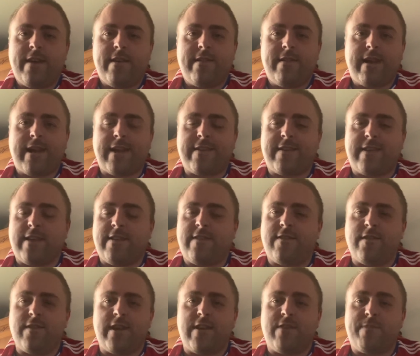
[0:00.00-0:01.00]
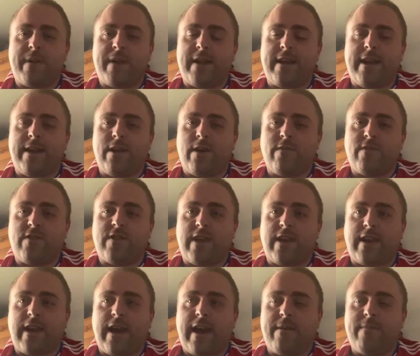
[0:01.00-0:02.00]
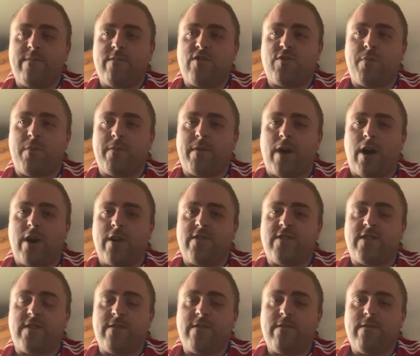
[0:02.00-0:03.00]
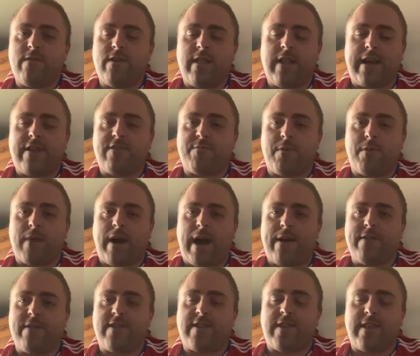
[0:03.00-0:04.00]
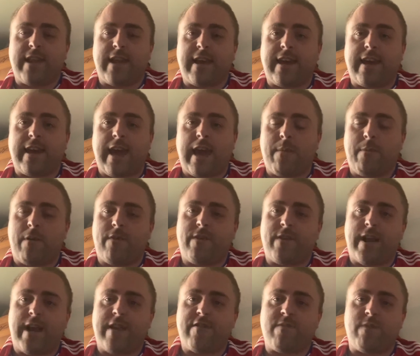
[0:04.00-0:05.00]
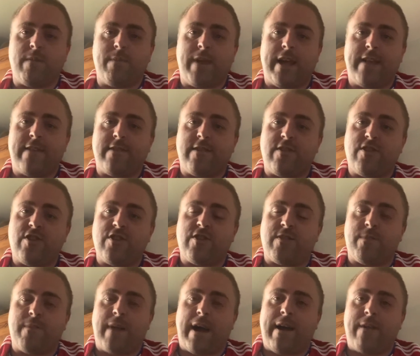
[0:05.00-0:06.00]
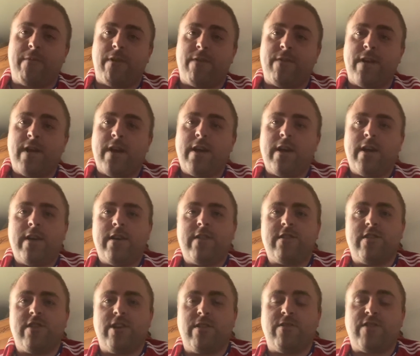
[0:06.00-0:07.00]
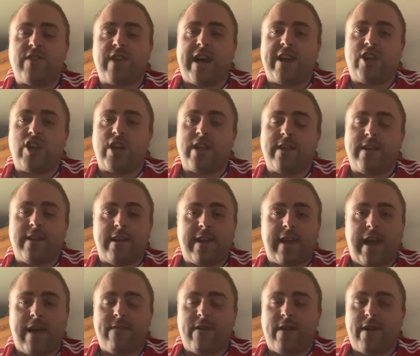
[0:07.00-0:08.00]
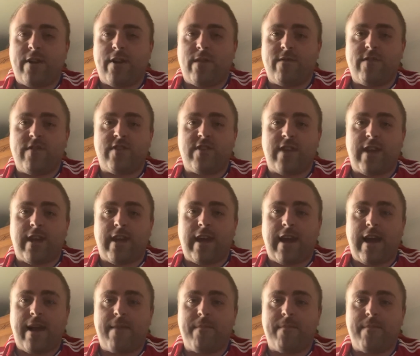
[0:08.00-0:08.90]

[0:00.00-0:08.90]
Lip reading: like I said, still needs bending in. Obviously, Spiran and Saliki came on for the last few minutes. It's just a matter of the new side gelling together and obviously